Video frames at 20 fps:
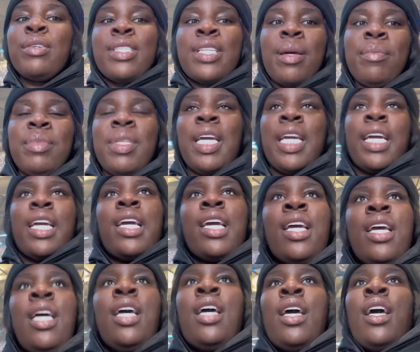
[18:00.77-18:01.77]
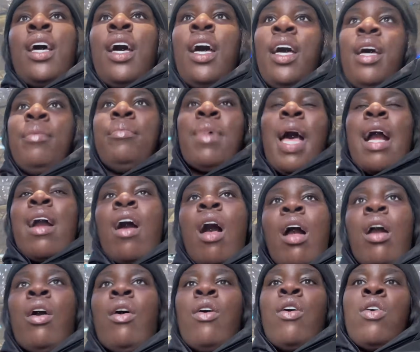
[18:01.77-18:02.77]
something. I can't
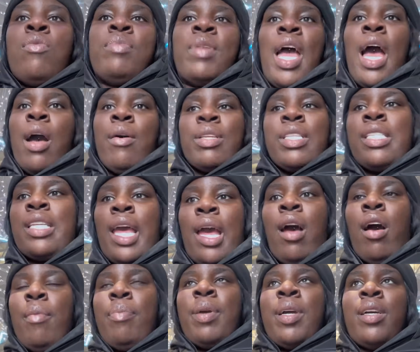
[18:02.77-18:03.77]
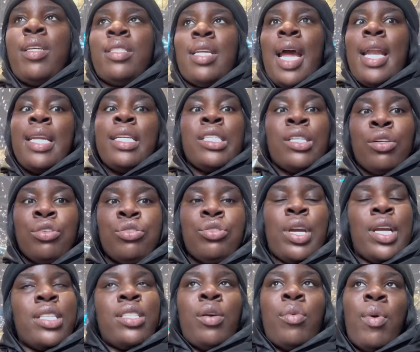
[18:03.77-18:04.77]
go home now and set up because I need to go
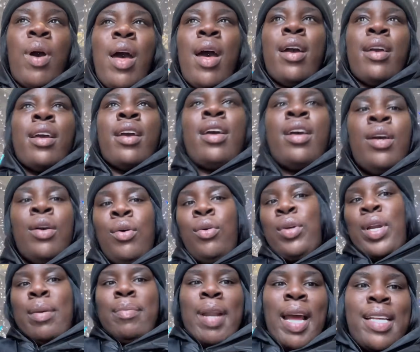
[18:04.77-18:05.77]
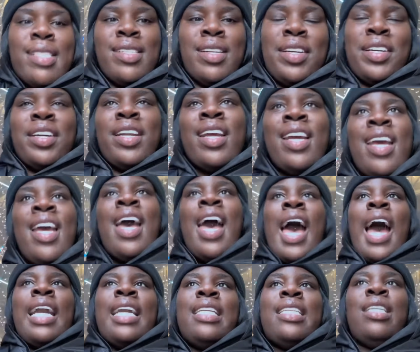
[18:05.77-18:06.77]
straight to work. All them lights look good.
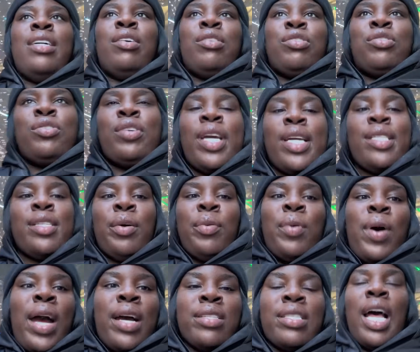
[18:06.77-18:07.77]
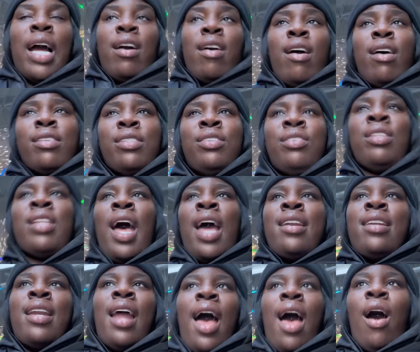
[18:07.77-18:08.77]
I need to go straight to work, so I can't do that
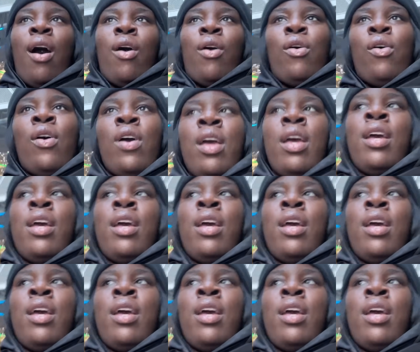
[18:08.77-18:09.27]
now.